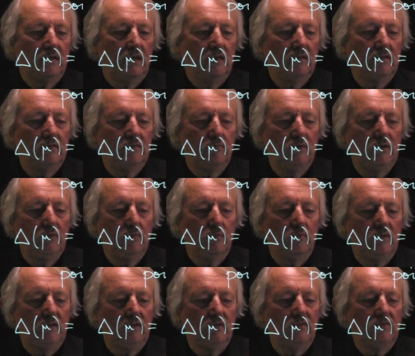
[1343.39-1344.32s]
And the
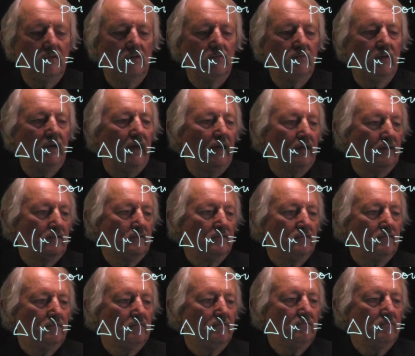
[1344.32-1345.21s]
minimum here is over x.